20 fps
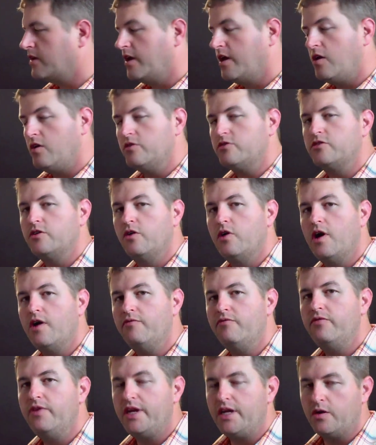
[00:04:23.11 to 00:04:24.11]
and also a
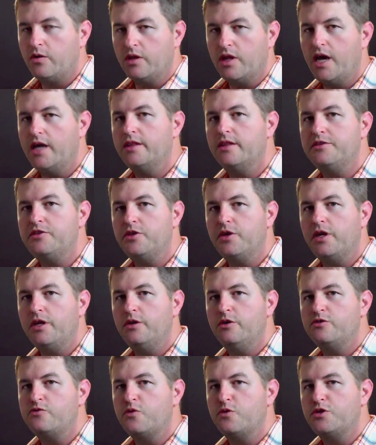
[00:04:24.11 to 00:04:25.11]
video light that you can
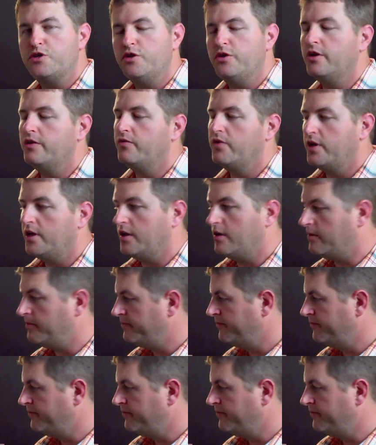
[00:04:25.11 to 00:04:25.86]
use for shooting video.